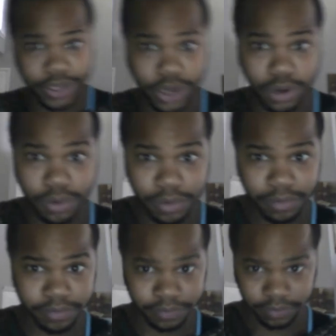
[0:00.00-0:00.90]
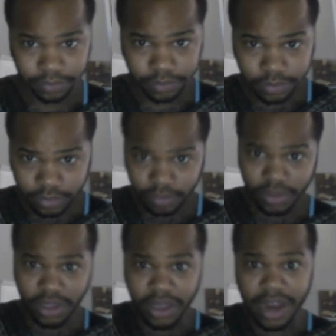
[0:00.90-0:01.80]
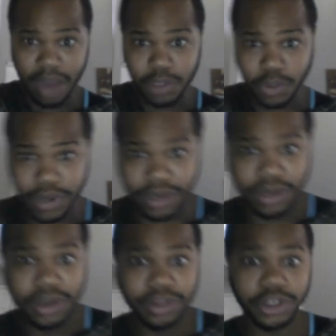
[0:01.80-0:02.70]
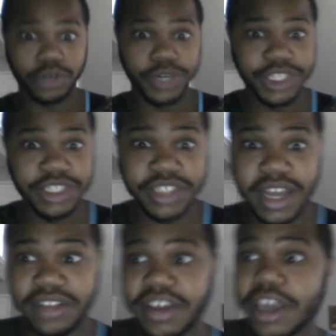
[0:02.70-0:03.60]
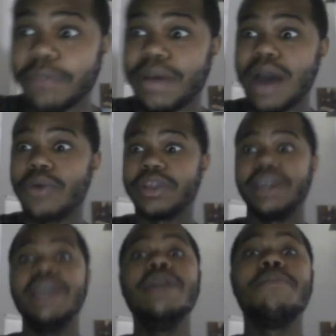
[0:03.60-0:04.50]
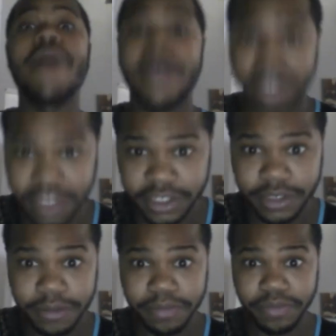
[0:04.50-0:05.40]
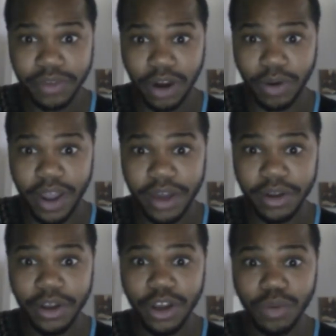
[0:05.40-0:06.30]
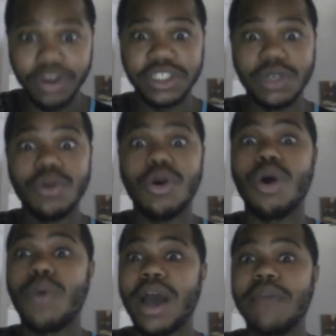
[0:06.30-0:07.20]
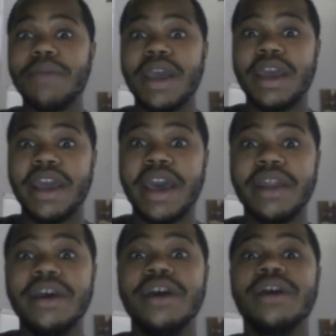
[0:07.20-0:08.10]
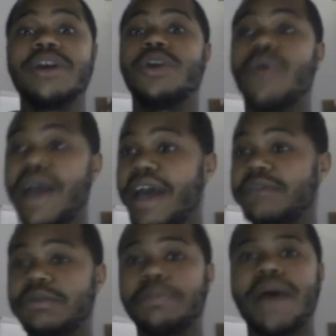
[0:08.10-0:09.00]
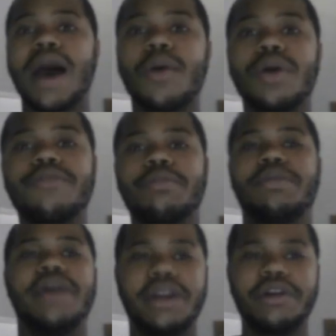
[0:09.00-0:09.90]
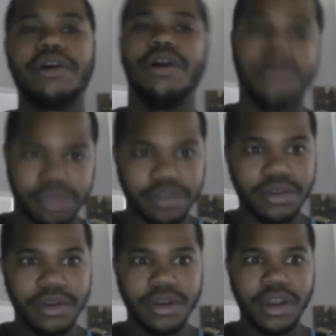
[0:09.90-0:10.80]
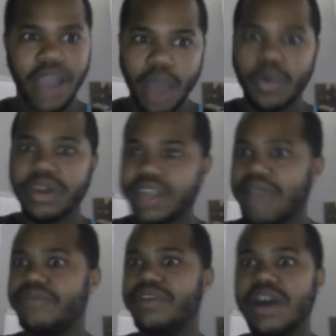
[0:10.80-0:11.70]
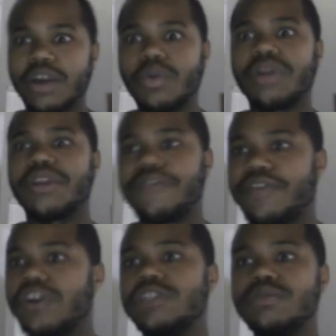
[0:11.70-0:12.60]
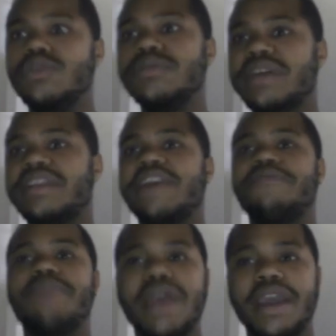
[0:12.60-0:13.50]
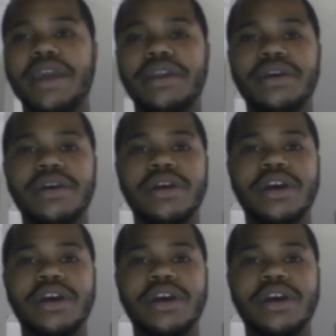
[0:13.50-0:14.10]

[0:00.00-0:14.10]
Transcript: and that was when the Grecians had taken power, the Edomites, all right, when a so-called white man had grasped power of the planet Earth. And what they've done, and one of the first moves that they've made